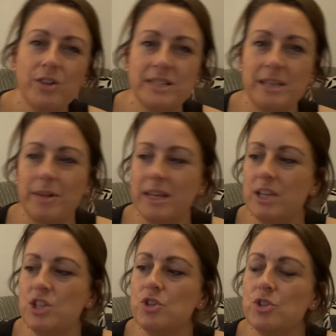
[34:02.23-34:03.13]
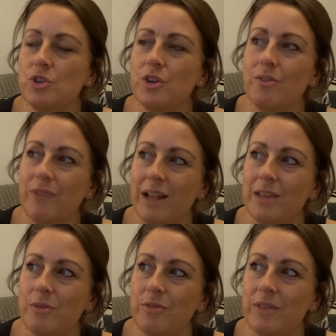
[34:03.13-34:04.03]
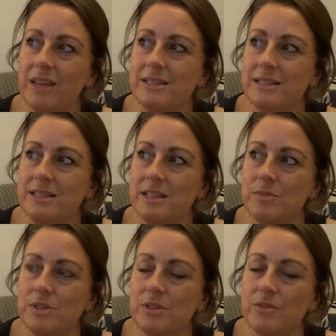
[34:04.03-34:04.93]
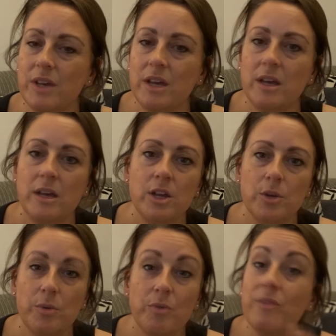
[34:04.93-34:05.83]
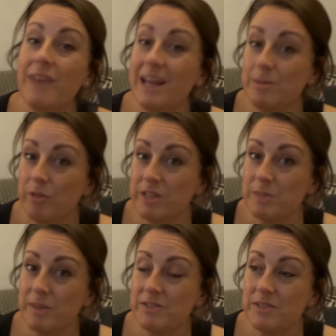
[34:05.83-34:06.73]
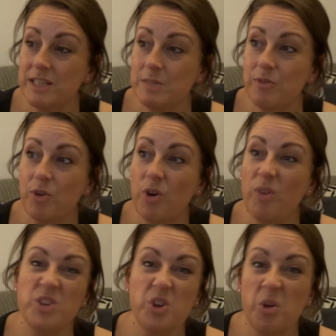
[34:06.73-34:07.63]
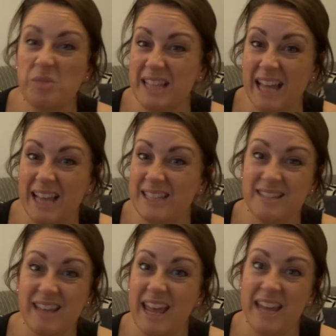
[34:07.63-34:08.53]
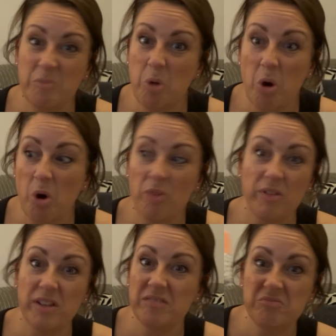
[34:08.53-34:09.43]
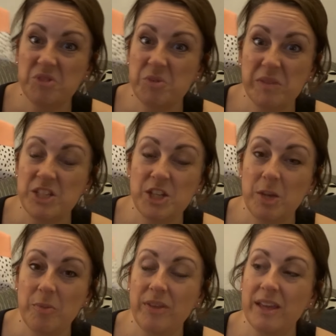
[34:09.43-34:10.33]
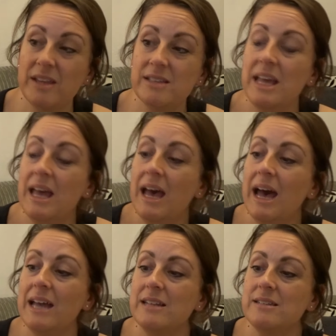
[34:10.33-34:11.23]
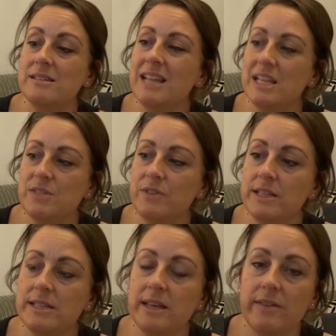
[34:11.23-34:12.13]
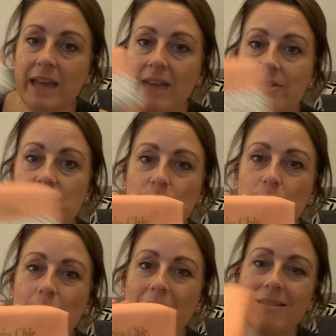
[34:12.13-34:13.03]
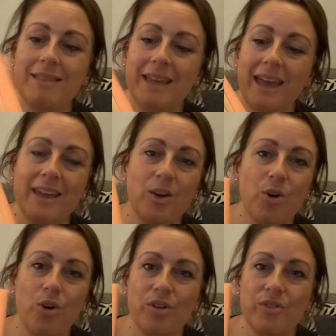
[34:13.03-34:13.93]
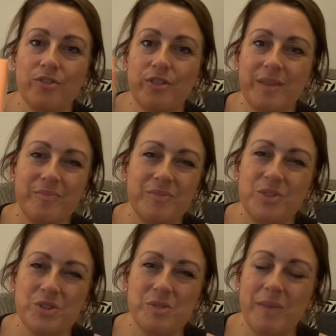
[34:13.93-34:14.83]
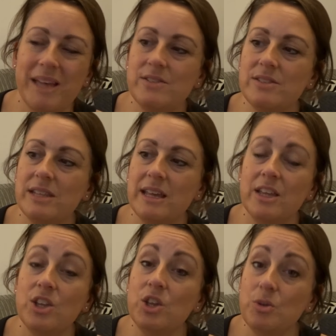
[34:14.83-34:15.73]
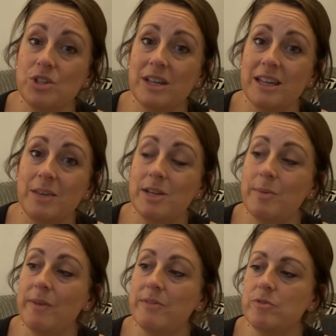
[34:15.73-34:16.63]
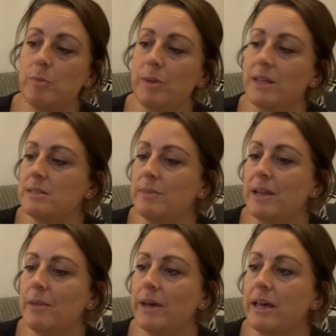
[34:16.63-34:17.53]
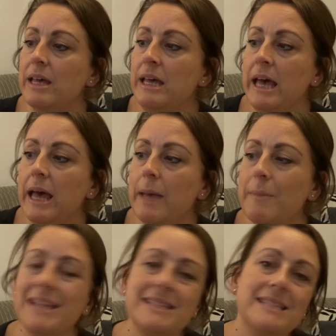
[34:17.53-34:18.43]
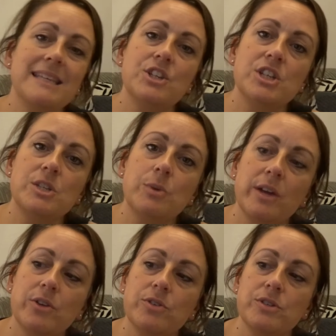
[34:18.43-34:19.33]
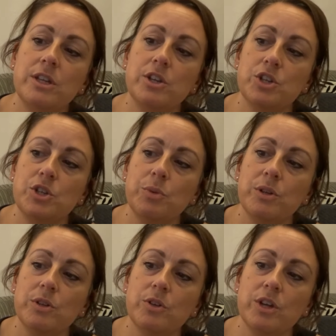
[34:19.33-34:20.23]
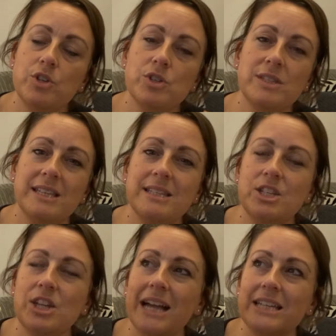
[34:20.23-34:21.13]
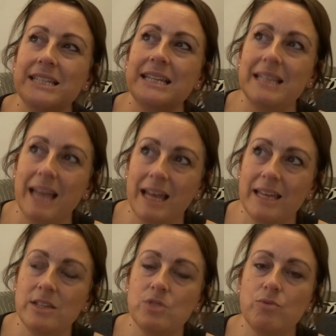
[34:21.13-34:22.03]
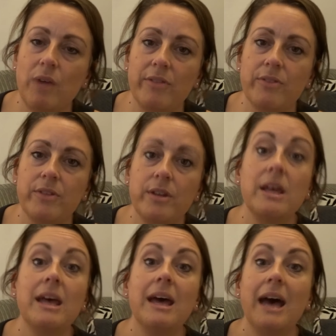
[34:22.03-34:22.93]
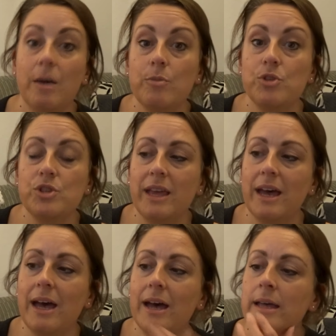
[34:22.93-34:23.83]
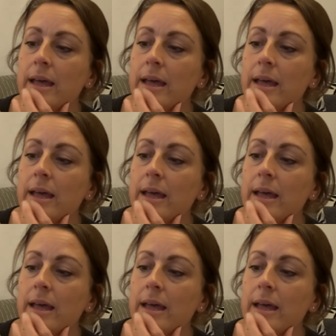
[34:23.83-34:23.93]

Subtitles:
good as Emily. She does look at the value of things in terms of, you know, we've had more expensive things before. They don't always last any more than some of these cheaper things. And let's face it, they get in a school bag, they get ink all over it, looks a mess, doesn't it? And usually you end up having to replace them anyway. And as I say, she's quite good. You know, she will look at just things that she actually likes rather than how much they are.